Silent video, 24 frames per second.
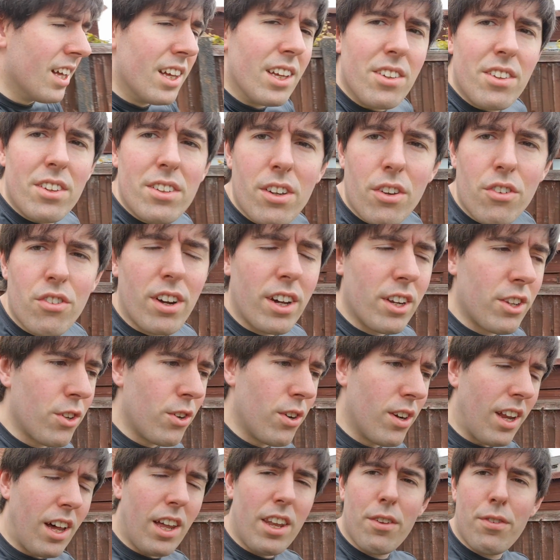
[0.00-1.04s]
I'm going to try
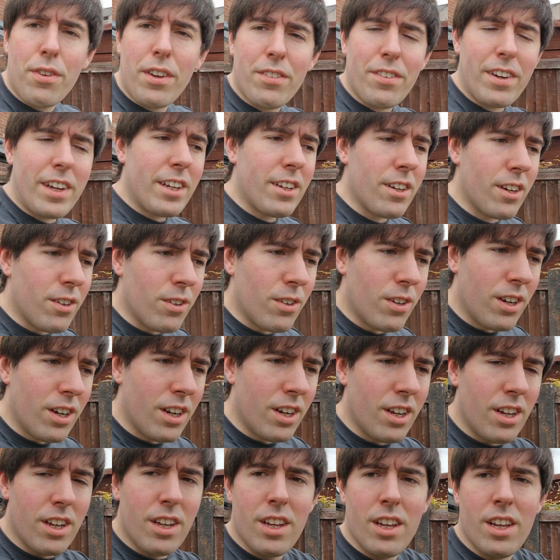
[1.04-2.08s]
doing like the thing where you go
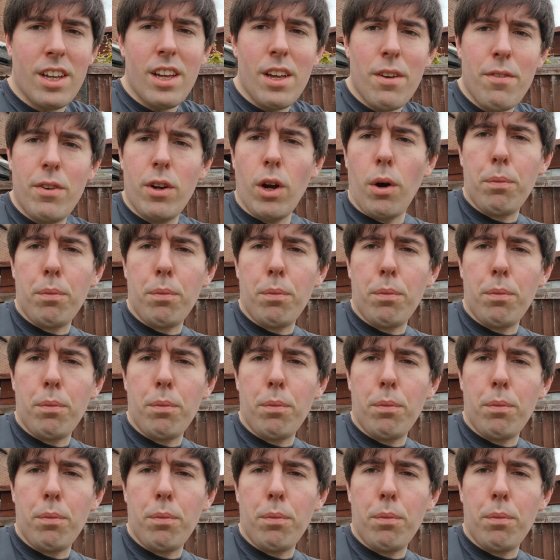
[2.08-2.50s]
the